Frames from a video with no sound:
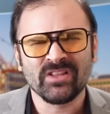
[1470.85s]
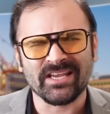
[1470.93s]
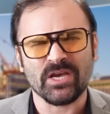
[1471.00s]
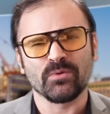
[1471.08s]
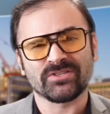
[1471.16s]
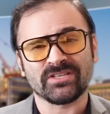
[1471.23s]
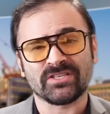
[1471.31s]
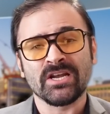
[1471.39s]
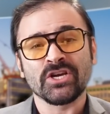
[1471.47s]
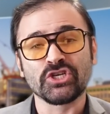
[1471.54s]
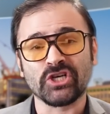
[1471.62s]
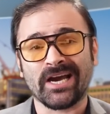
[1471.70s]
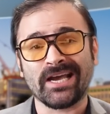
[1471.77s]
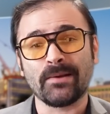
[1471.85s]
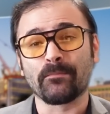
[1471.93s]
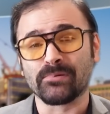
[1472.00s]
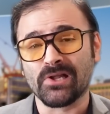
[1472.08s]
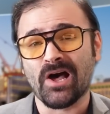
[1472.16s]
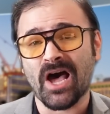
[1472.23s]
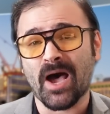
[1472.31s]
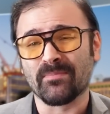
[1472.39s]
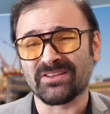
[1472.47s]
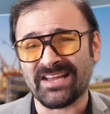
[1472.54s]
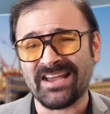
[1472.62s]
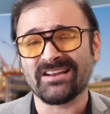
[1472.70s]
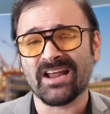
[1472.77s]
Like, it was this giant blob
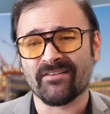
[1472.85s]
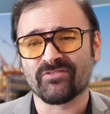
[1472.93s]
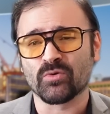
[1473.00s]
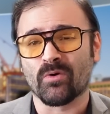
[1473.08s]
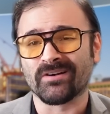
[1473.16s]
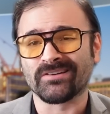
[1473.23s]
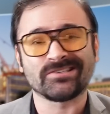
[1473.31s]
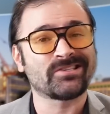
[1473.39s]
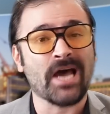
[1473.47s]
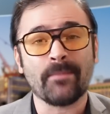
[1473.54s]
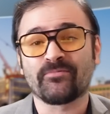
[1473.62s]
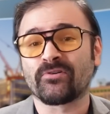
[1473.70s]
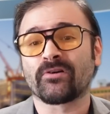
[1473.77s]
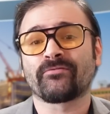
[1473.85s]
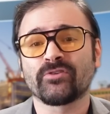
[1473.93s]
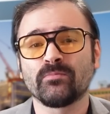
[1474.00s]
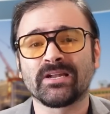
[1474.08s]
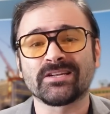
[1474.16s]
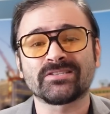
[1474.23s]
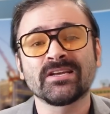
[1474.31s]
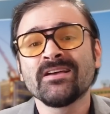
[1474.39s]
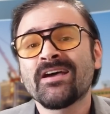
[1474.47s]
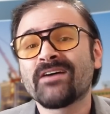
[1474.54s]
that ate everyone, stopped for a few minutes,